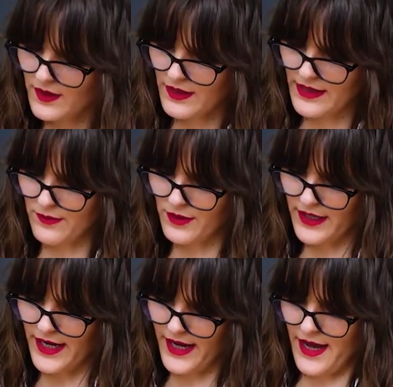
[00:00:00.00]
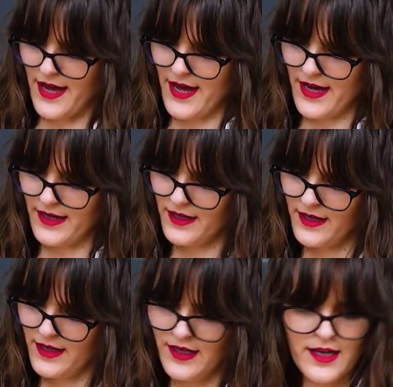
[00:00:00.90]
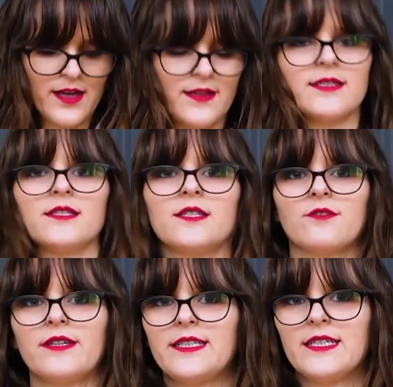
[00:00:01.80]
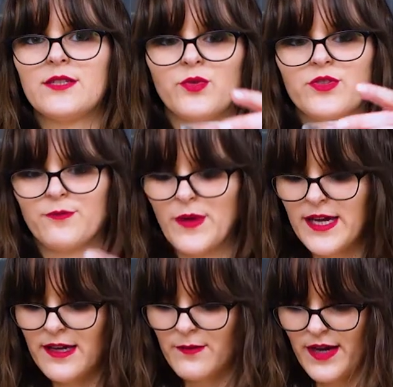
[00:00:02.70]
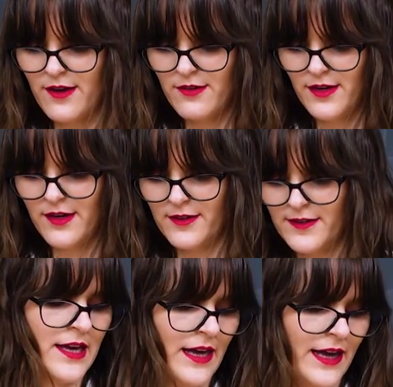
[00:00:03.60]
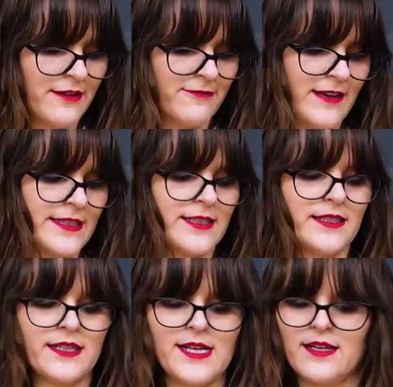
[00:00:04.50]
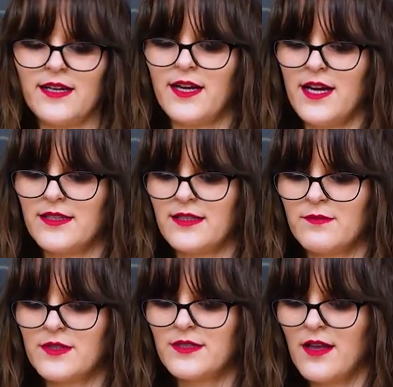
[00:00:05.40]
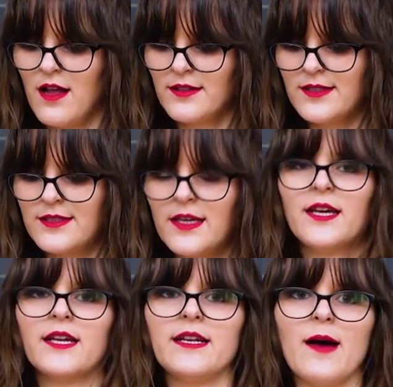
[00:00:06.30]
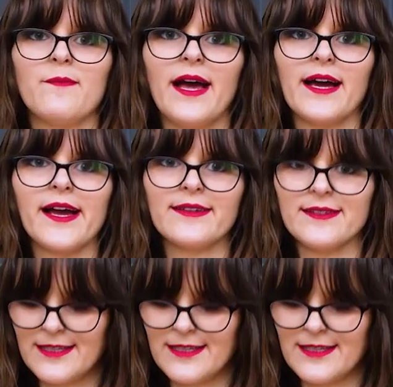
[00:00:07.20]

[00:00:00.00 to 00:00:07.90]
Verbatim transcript: Then we're gonna add, this is 3 teaspoons of baking powder, and finally some salt, nutmeg, and